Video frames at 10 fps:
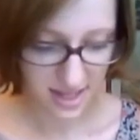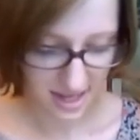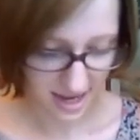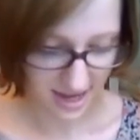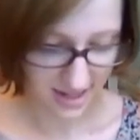
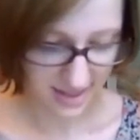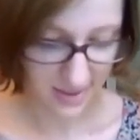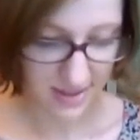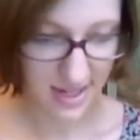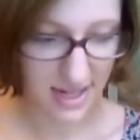And it
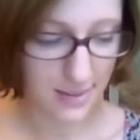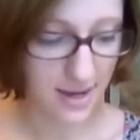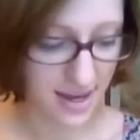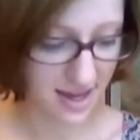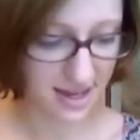smells kind of
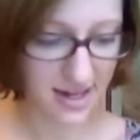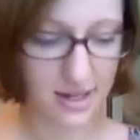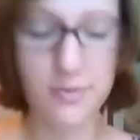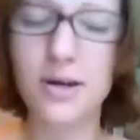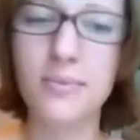bad, and you
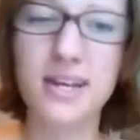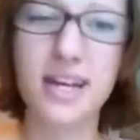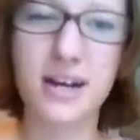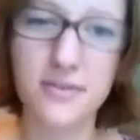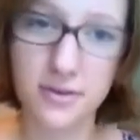want to be
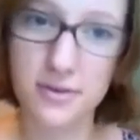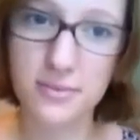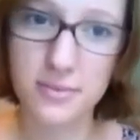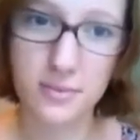careful